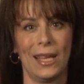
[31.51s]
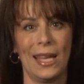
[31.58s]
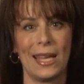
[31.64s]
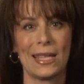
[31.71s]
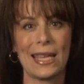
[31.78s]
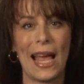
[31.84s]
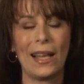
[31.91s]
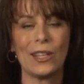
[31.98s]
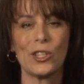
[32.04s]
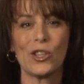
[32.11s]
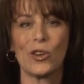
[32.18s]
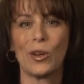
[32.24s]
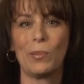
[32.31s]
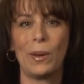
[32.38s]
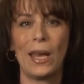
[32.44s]

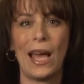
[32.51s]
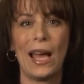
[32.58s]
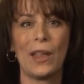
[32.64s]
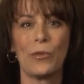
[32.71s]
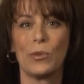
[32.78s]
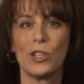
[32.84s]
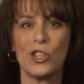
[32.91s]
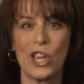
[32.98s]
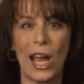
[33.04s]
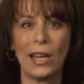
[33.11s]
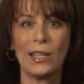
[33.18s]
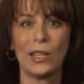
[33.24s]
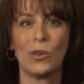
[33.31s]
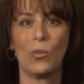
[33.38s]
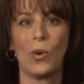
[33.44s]
Salinger and Plath
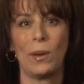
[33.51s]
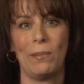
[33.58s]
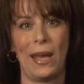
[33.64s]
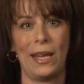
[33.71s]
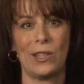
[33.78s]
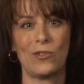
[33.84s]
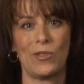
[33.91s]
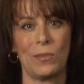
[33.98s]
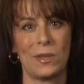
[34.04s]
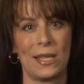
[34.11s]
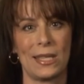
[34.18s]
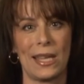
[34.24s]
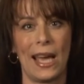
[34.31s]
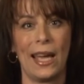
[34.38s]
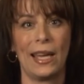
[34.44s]
rejected what mainstream
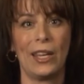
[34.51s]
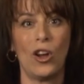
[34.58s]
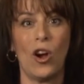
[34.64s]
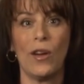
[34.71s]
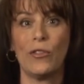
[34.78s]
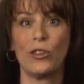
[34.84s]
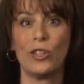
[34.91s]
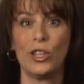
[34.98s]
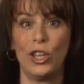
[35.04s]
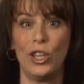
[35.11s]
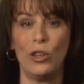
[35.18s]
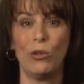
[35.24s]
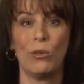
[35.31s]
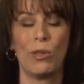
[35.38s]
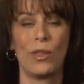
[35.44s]
society offered to
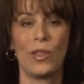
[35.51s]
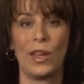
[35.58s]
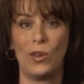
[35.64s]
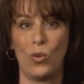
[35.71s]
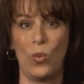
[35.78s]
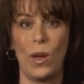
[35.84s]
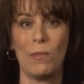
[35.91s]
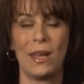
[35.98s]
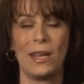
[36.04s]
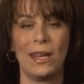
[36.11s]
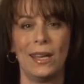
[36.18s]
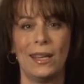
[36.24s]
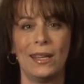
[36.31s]
youth and women.